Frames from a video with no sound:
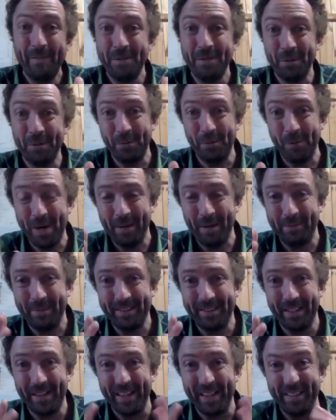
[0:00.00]
all up to
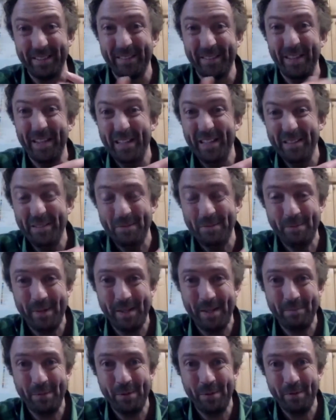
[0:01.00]
something that's got a little
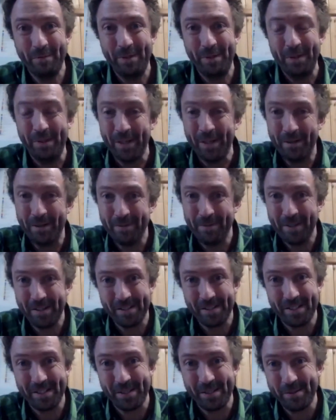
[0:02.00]
bit more, a few go
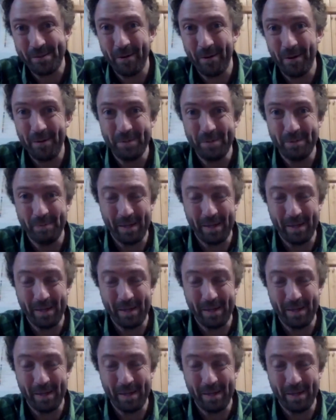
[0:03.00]
faster stripes,